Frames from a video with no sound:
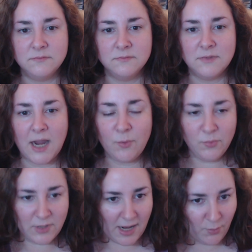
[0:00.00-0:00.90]
I
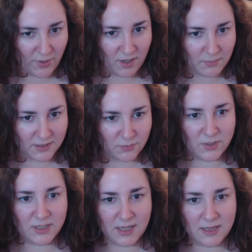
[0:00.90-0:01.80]
recommend
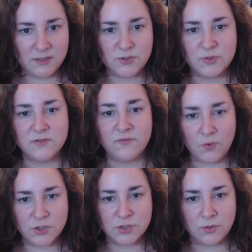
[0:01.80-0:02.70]
reading Elantris for
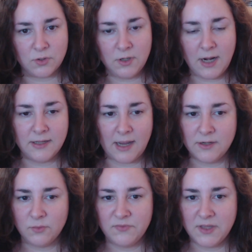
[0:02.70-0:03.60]
sure. I
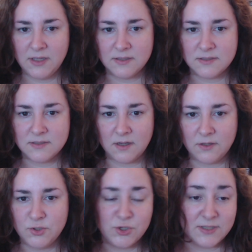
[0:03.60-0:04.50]
don't think it's you
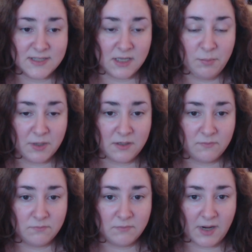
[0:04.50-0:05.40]
should skip it
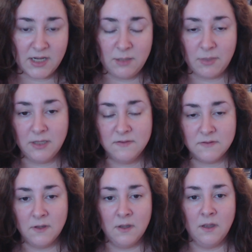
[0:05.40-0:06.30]
by any means.
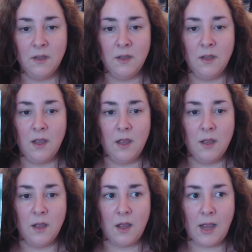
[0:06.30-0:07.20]

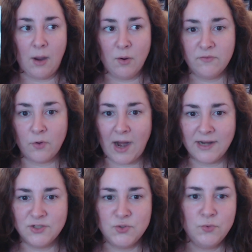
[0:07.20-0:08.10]
However, I
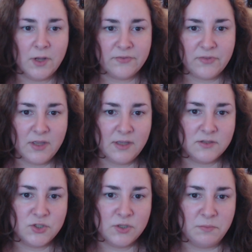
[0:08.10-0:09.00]
do not think it
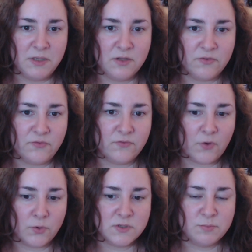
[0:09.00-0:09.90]
should be the
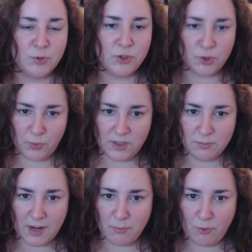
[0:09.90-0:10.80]
first book you read
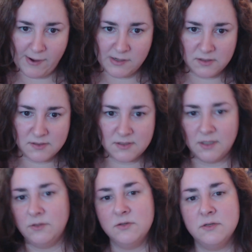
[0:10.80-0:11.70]
by Brandon
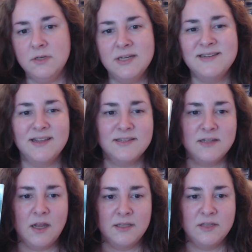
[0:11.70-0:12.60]
Sanderson. It does
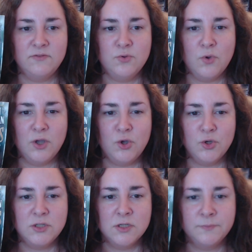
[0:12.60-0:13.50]
not give you a
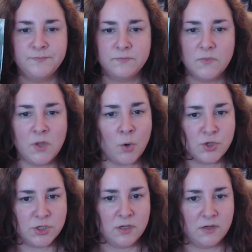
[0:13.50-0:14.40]
good
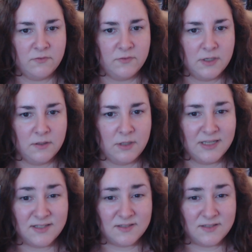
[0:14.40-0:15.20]
notion of his